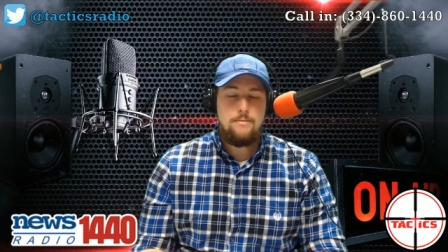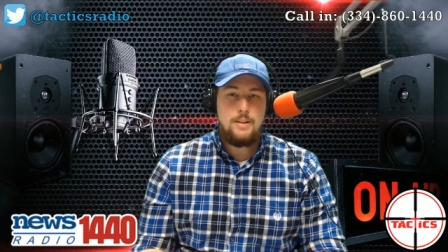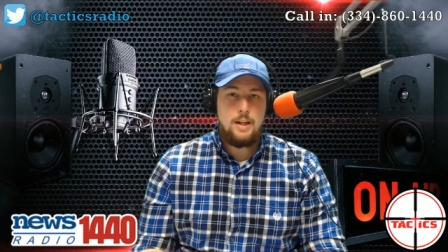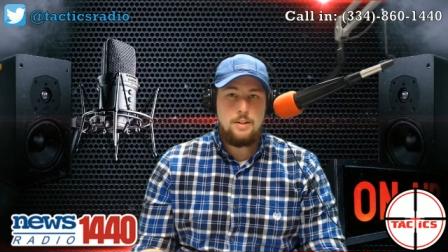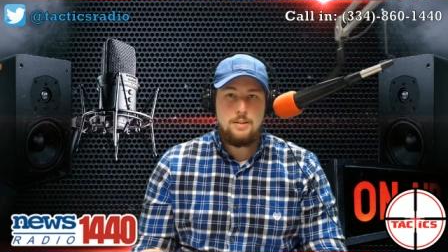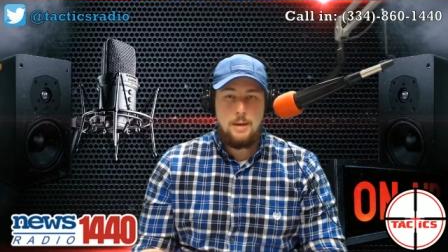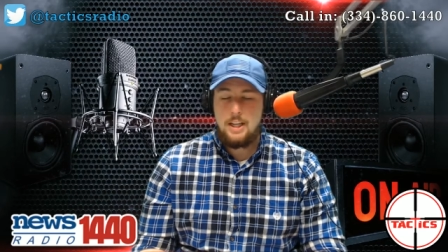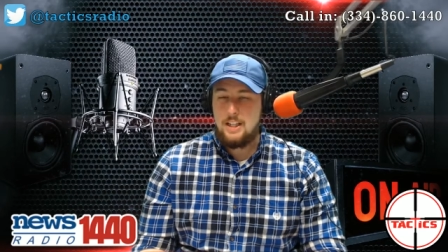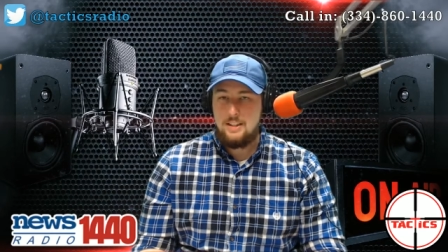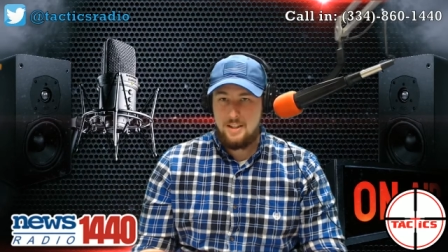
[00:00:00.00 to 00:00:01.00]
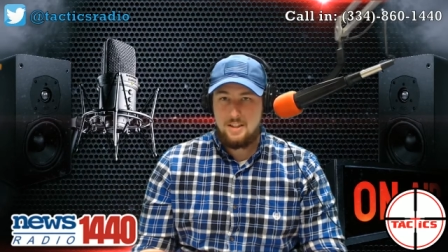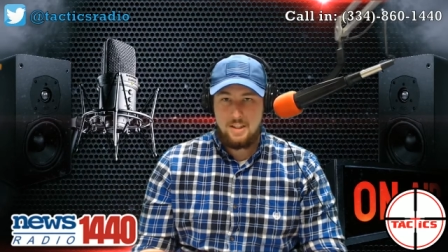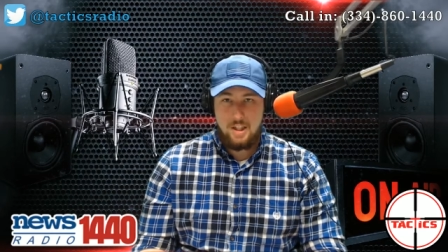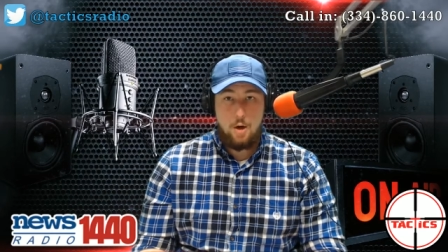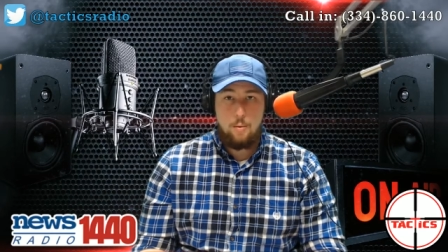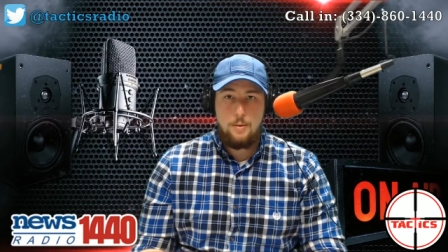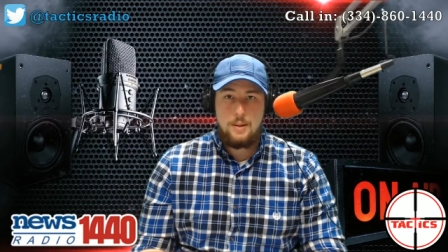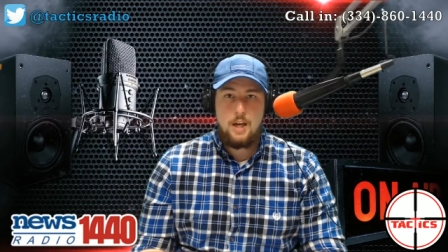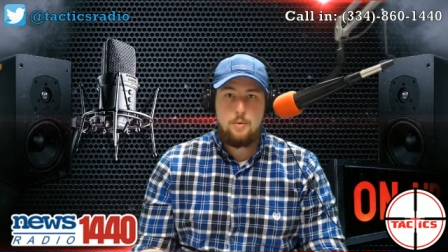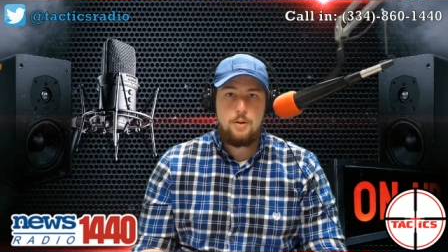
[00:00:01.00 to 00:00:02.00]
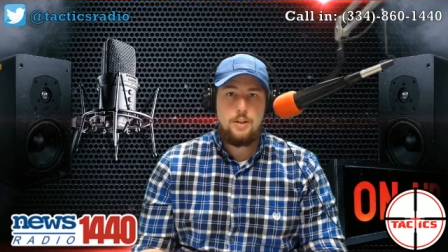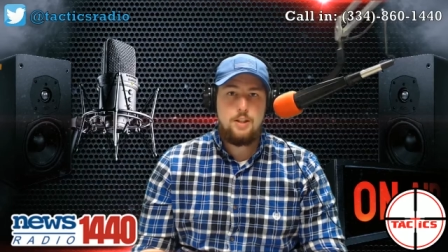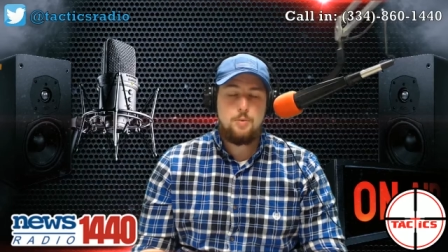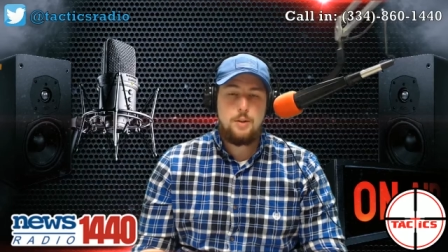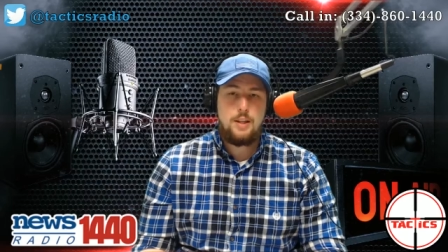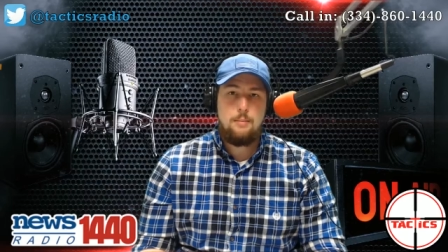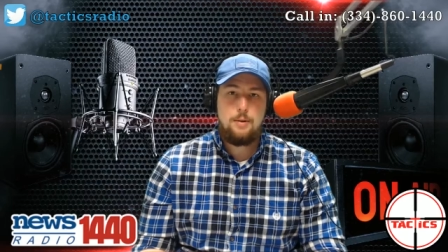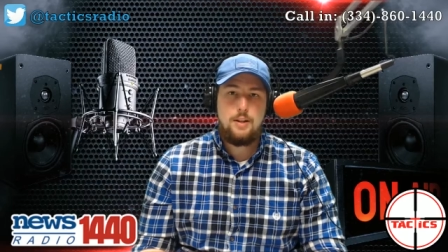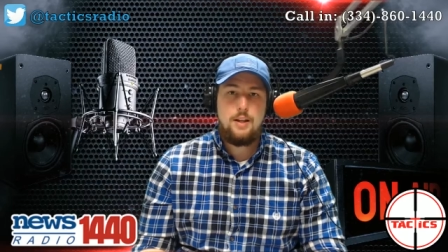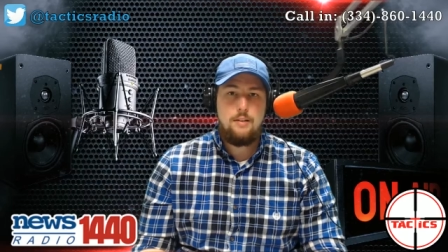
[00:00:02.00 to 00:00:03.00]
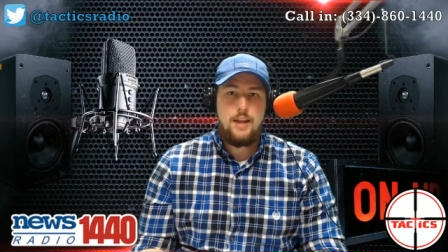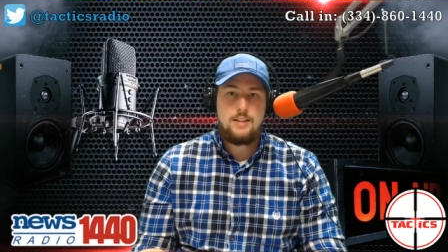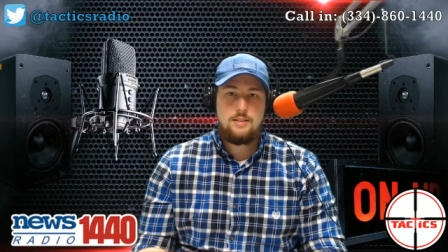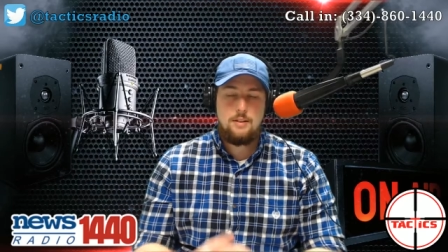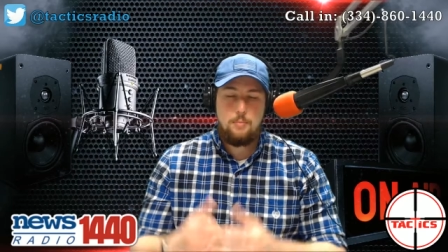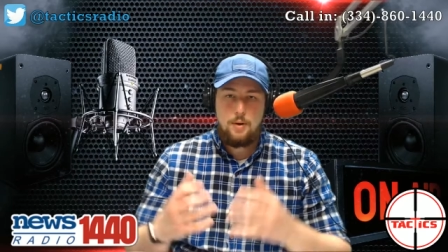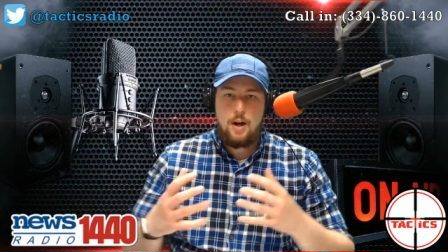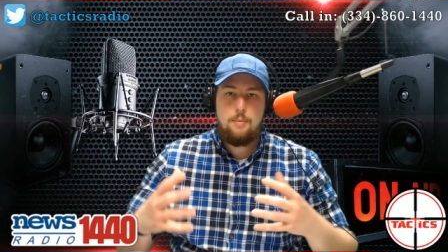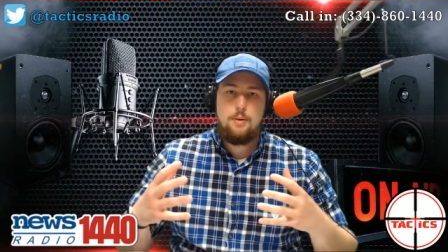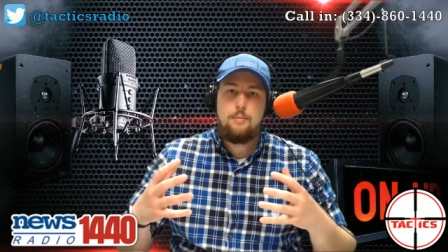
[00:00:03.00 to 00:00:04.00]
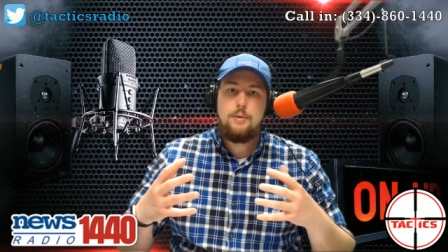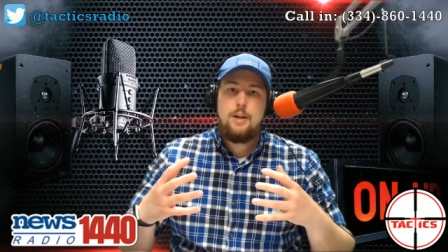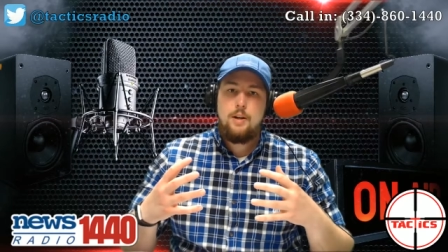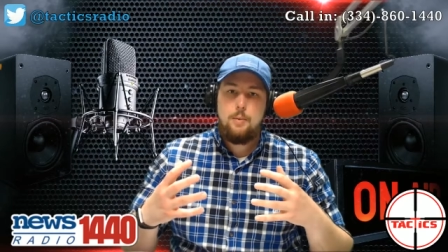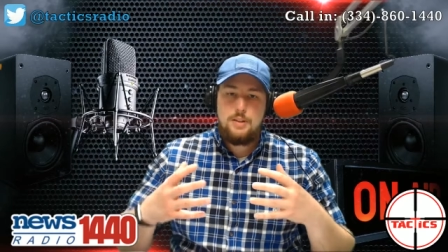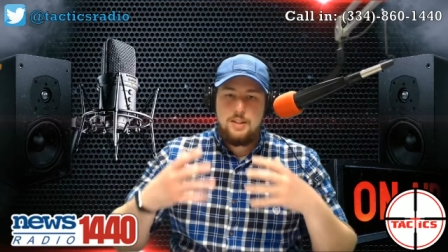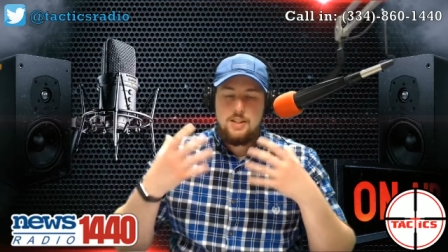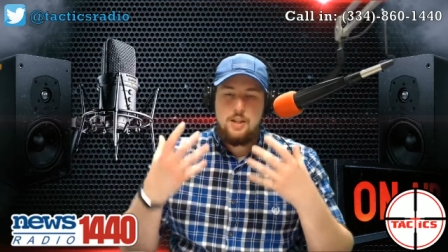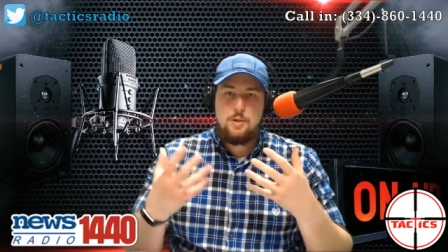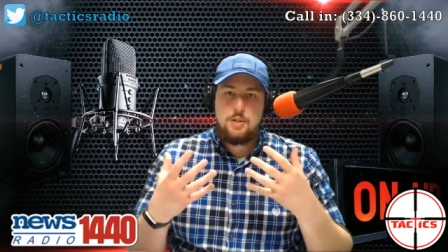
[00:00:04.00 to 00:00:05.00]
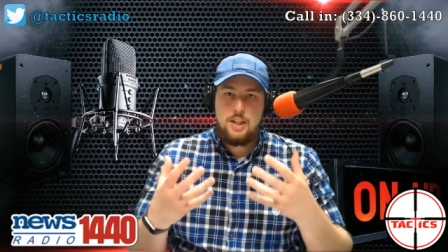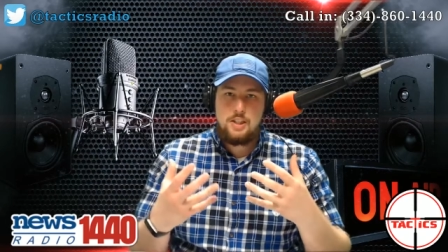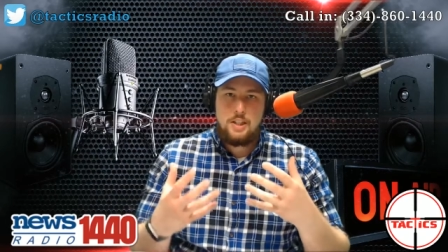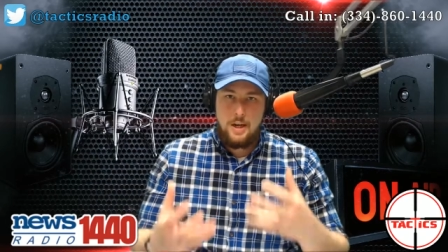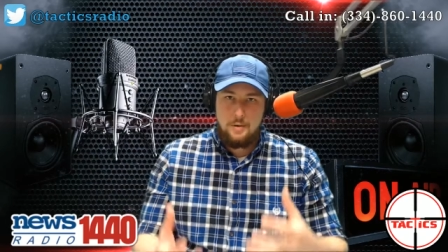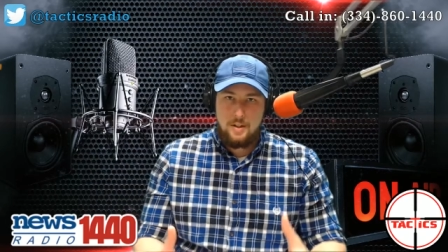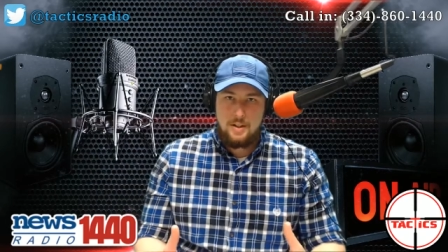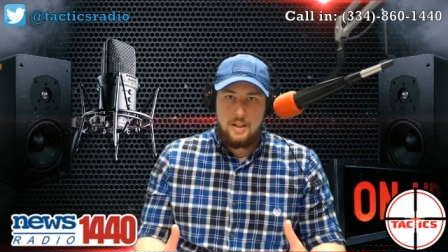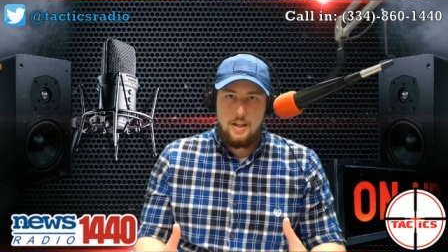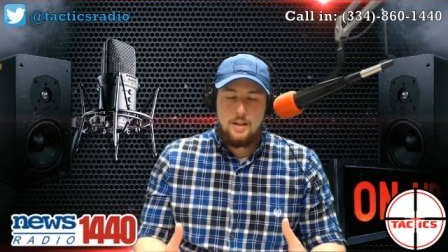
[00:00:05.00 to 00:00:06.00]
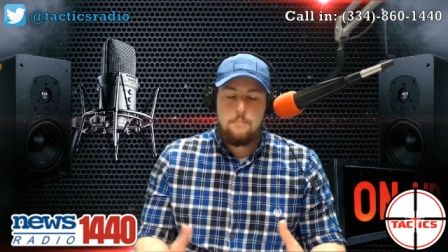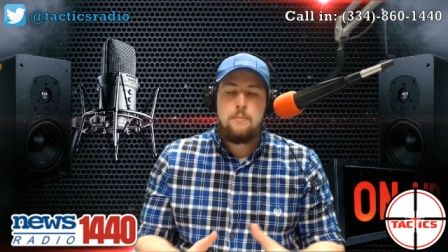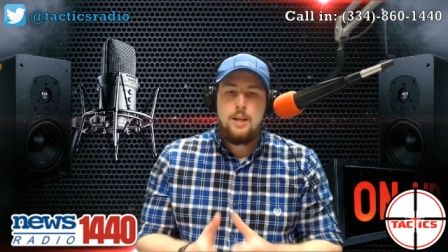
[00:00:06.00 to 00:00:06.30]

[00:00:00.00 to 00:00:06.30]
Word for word: Now, does it make any sense? No, but that really is what they believe. That's the problem with this intersectionality thinking.